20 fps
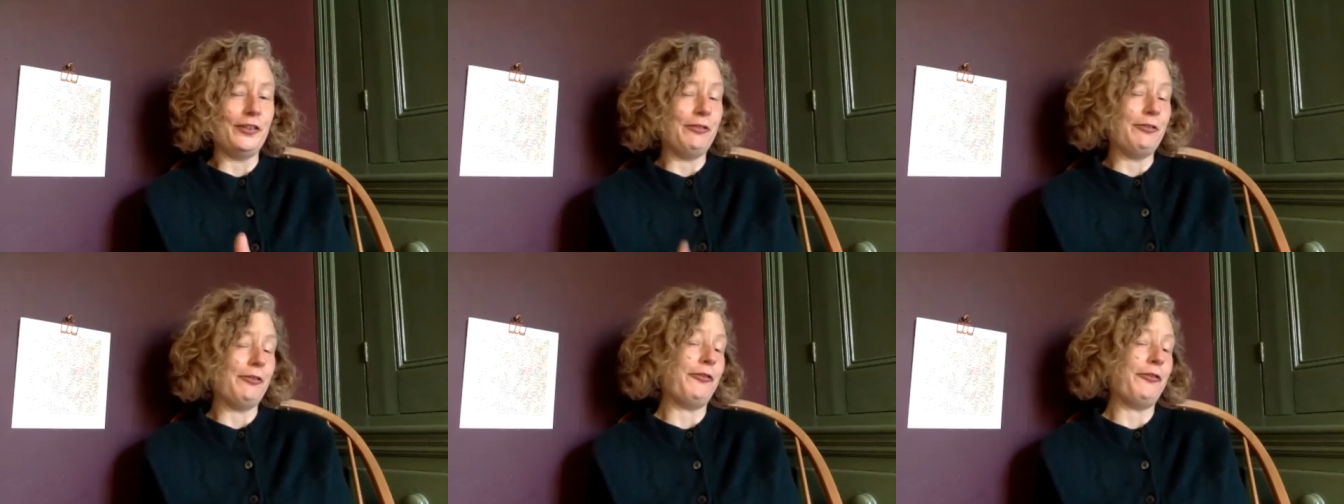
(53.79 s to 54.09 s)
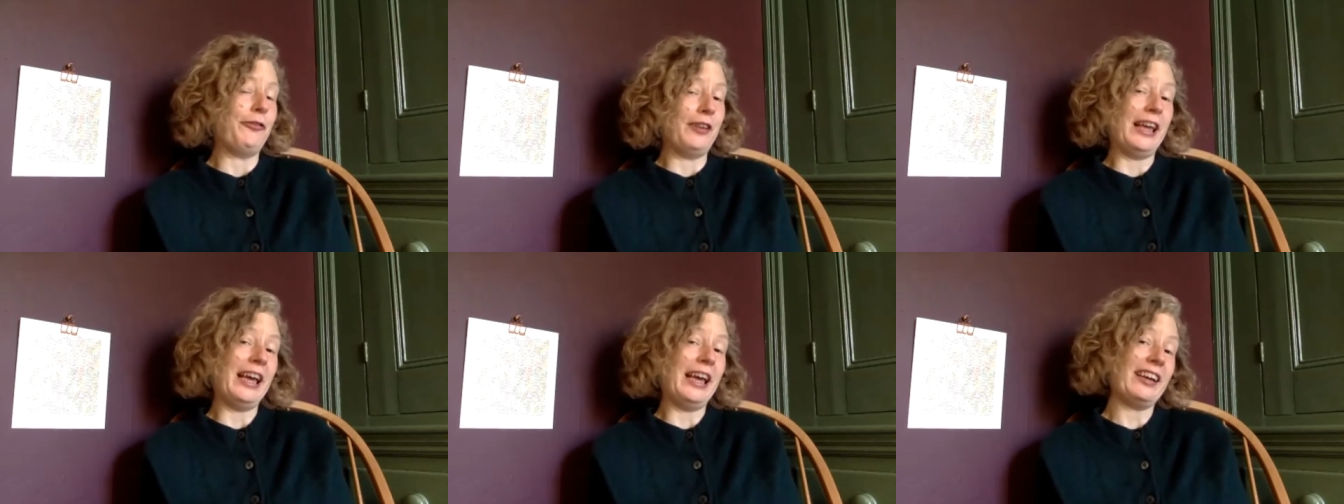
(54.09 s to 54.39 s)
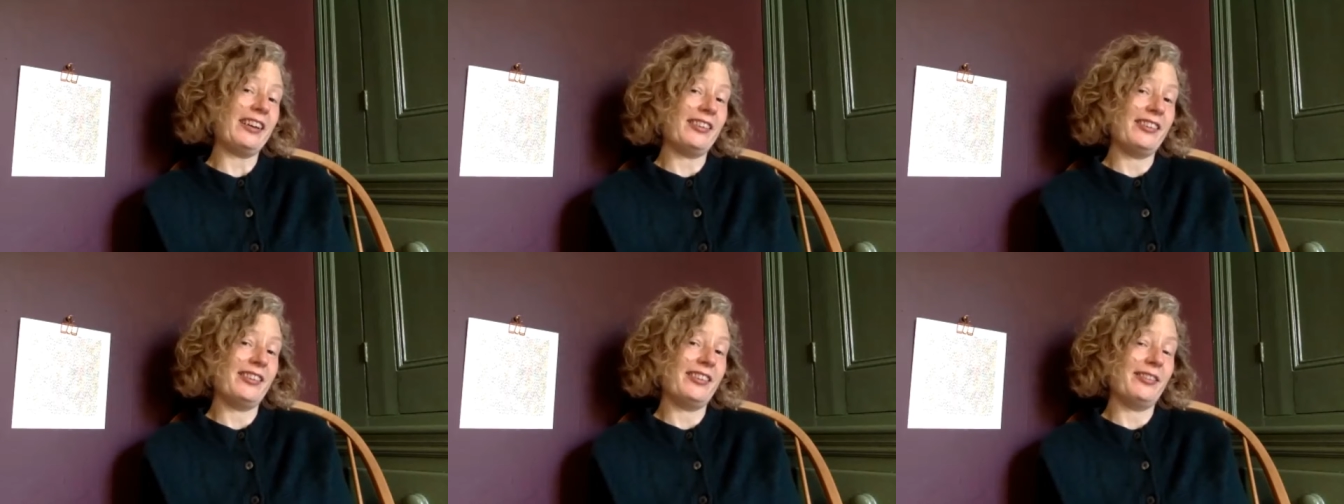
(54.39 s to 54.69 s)
and
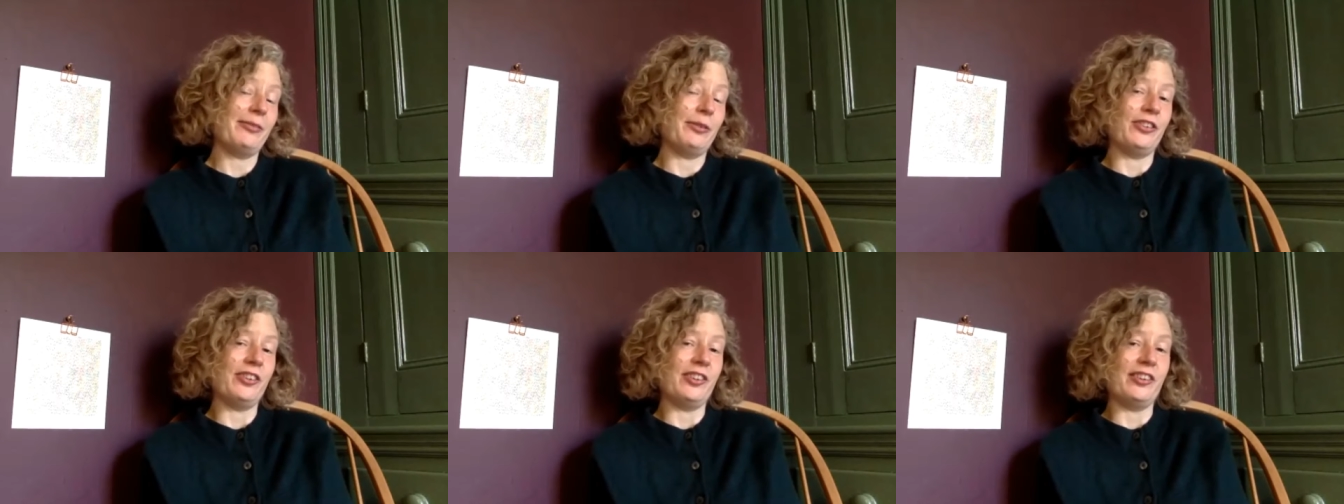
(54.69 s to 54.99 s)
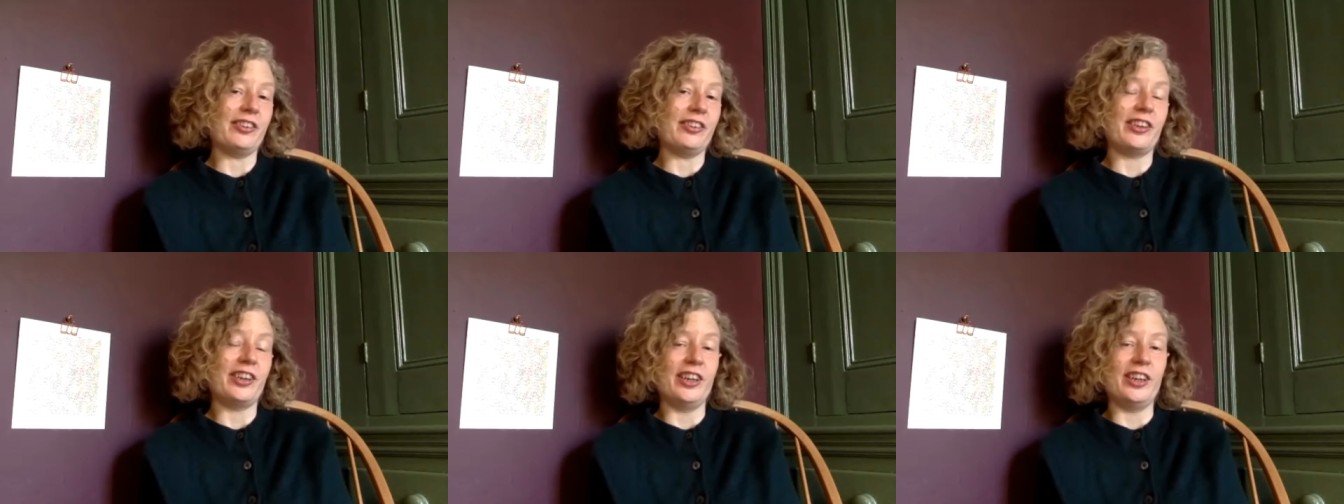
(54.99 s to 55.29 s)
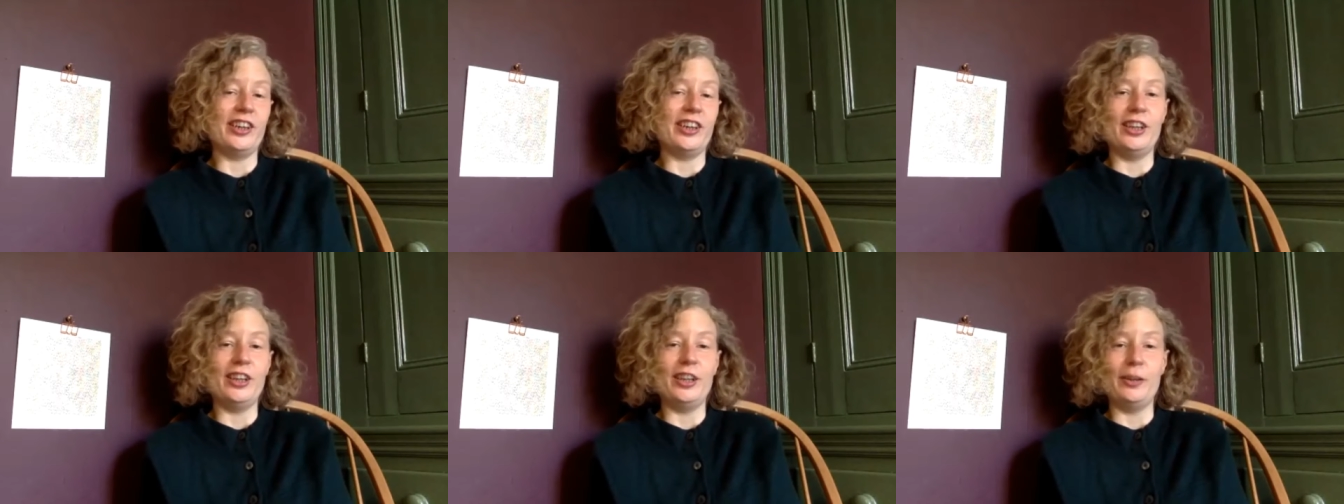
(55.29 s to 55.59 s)
reflect, which is
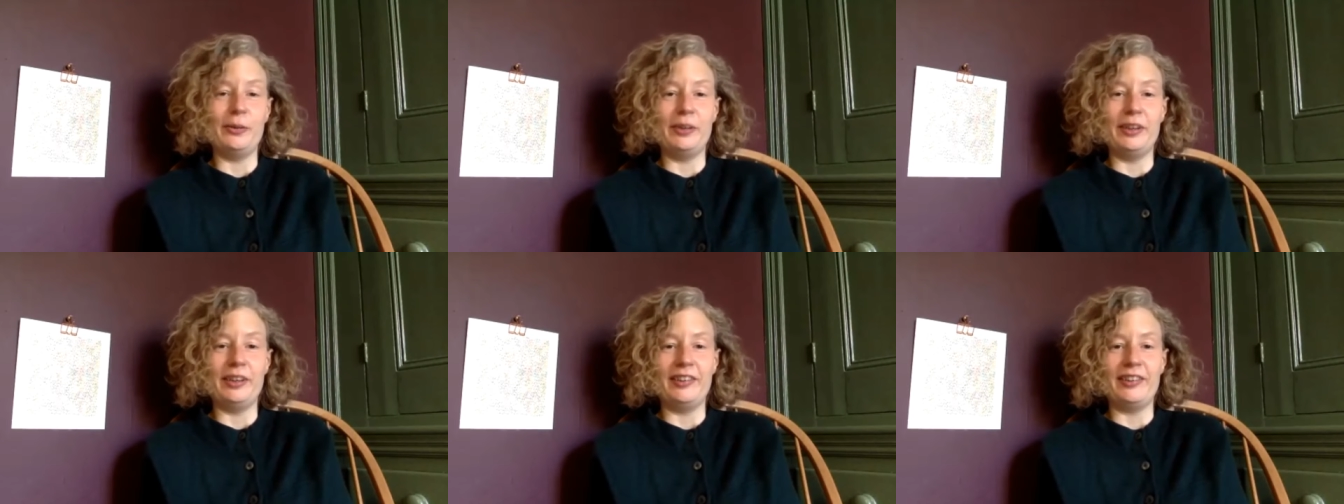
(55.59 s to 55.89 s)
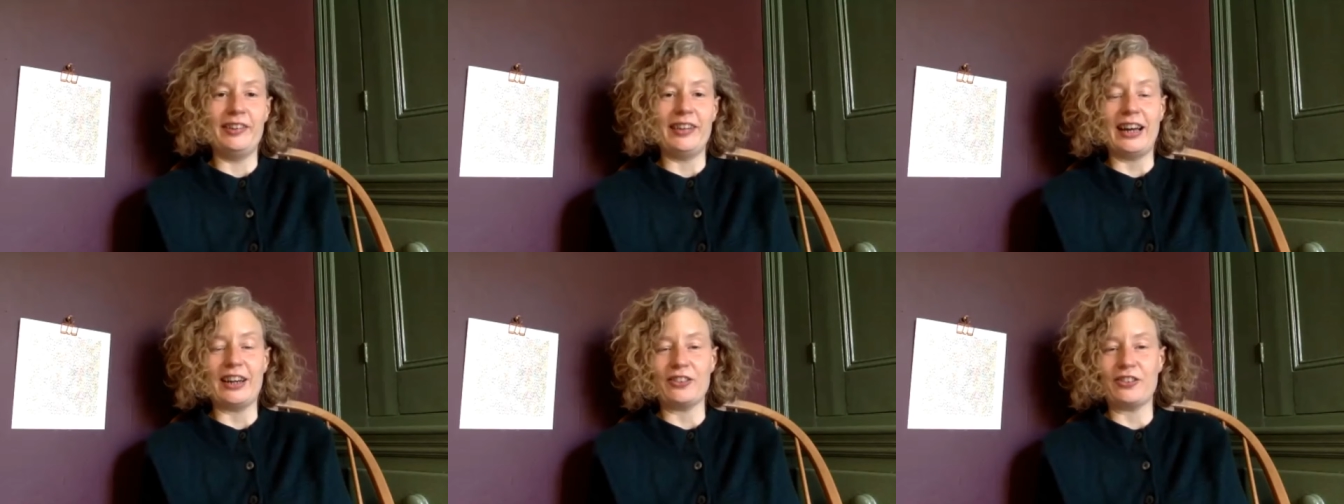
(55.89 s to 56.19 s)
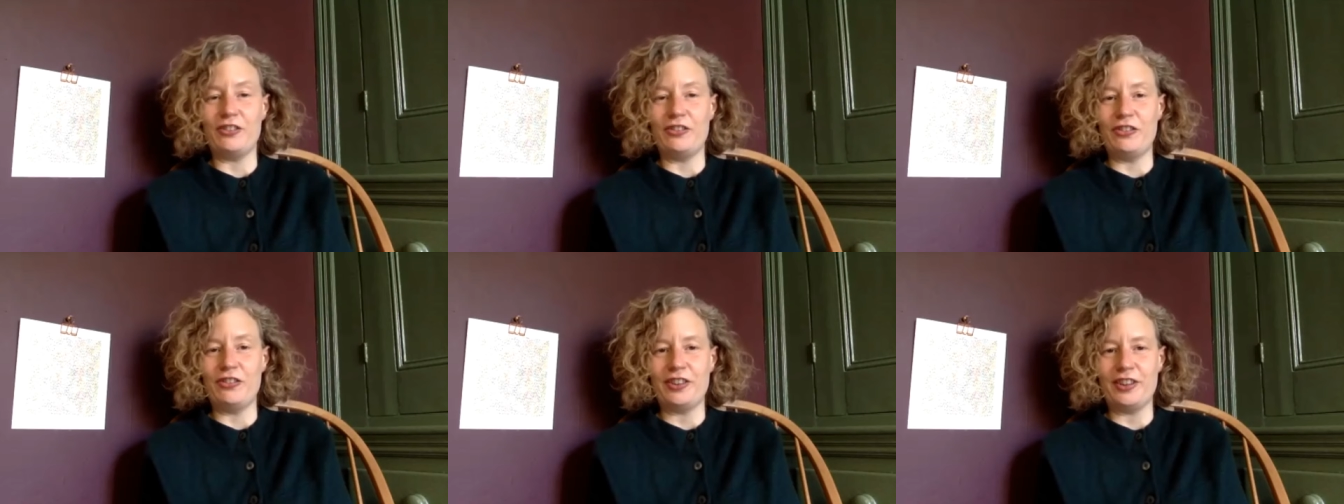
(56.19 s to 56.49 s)
Kurt Lewin's
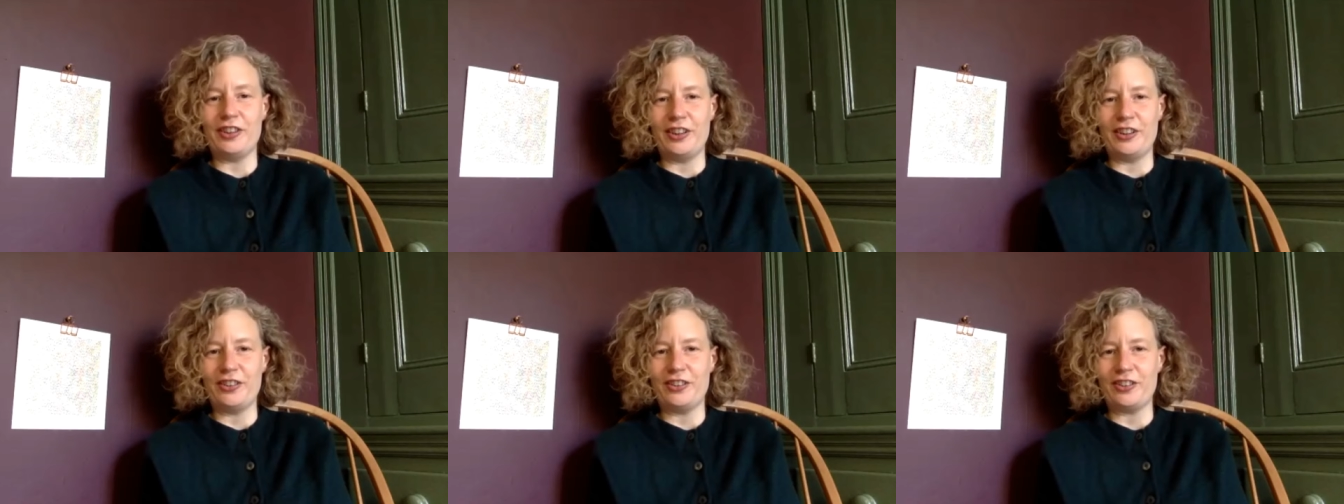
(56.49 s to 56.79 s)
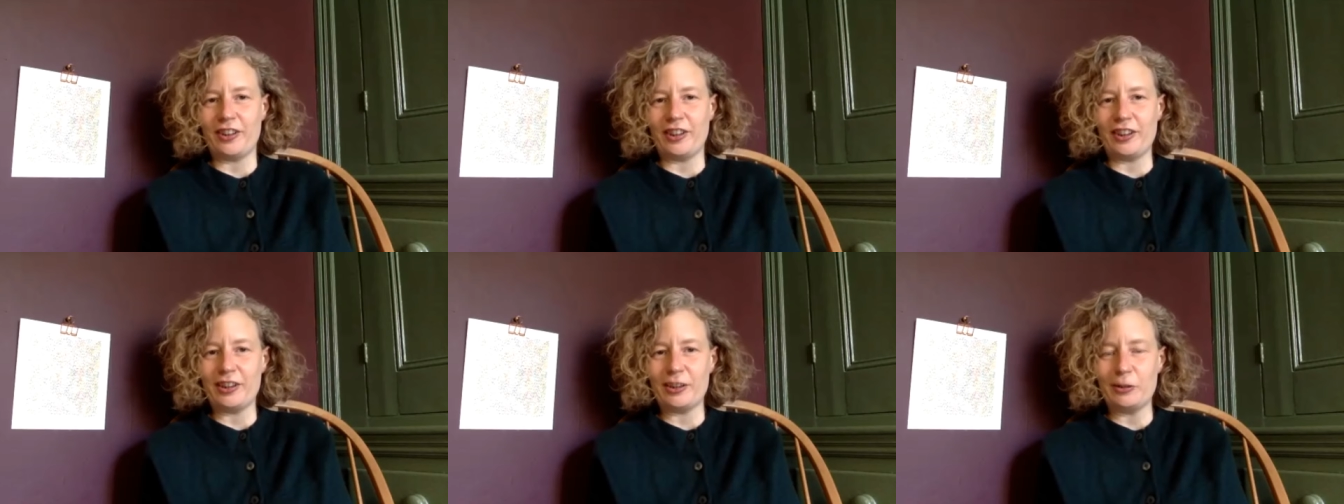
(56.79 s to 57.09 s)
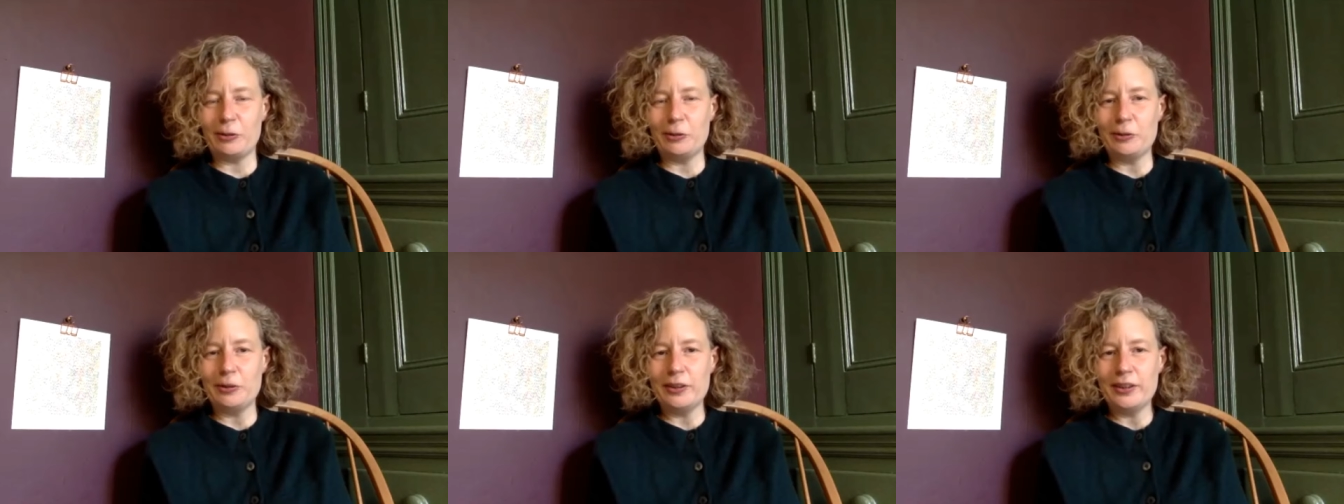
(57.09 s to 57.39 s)
action research
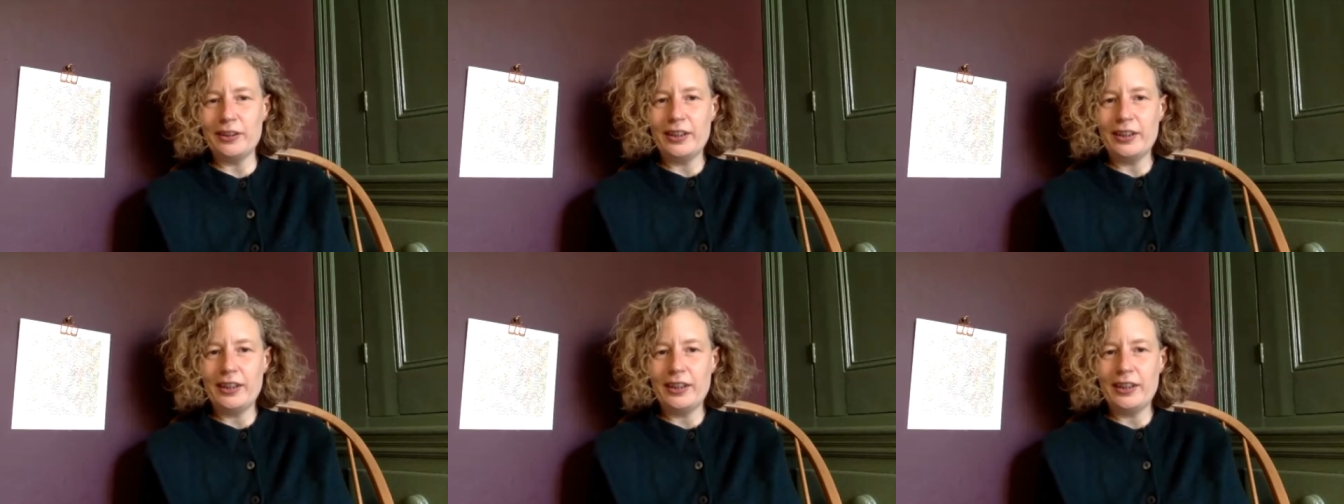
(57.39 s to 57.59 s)
cycle.